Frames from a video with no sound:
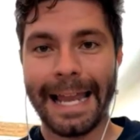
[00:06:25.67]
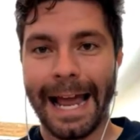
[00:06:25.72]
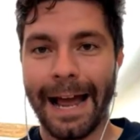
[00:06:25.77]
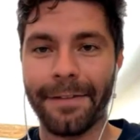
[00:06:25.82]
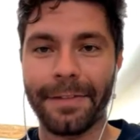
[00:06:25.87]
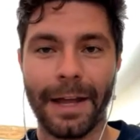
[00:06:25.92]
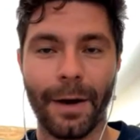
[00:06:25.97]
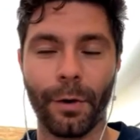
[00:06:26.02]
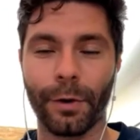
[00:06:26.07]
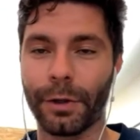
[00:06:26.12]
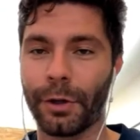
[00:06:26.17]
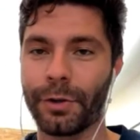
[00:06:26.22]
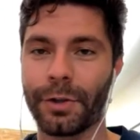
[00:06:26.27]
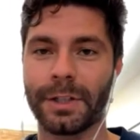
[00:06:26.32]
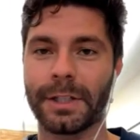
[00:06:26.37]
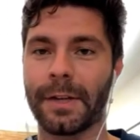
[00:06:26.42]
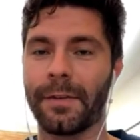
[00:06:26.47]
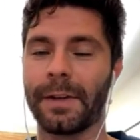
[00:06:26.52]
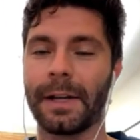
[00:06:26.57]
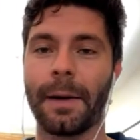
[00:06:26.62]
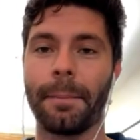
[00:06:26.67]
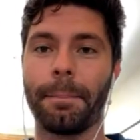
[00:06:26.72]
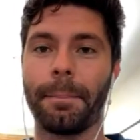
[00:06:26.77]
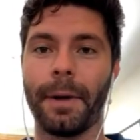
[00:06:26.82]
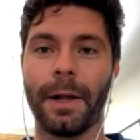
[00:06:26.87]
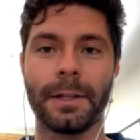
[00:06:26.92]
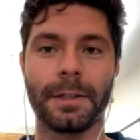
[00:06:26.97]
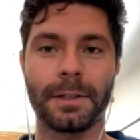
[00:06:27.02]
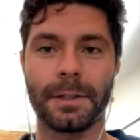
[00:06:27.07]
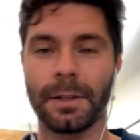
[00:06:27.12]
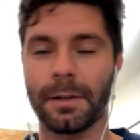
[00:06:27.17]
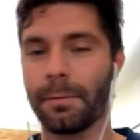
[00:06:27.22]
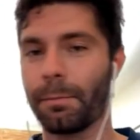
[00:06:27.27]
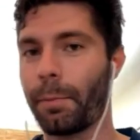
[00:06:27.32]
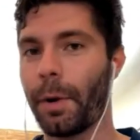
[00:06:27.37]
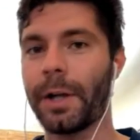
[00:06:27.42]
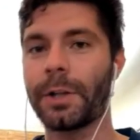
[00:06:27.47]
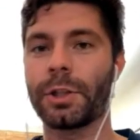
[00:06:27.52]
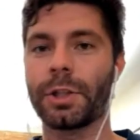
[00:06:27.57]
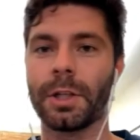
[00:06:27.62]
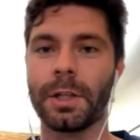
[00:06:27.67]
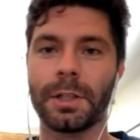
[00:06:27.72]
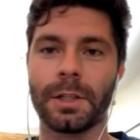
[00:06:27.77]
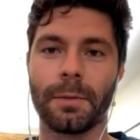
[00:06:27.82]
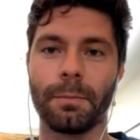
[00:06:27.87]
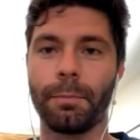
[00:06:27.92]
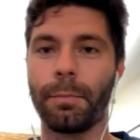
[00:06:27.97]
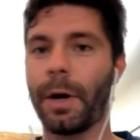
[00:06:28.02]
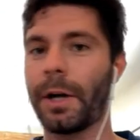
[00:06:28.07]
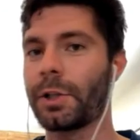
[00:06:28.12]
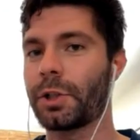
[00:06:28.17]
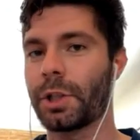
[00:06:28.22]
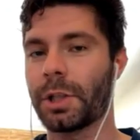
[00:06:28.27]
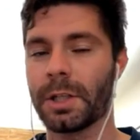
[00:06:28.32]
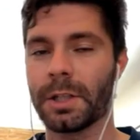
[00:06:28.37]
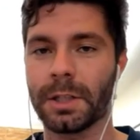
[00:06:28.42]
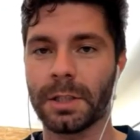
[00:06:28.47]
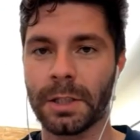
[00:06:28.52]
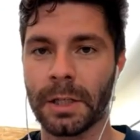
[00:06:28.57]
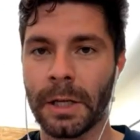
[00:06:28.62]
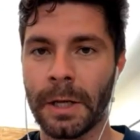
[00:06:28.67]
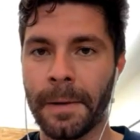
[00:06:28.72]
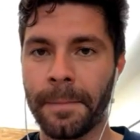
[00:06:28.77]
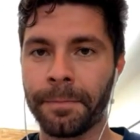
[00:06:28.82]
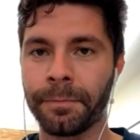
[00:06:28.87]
have that when they're just giving up bunches and bunches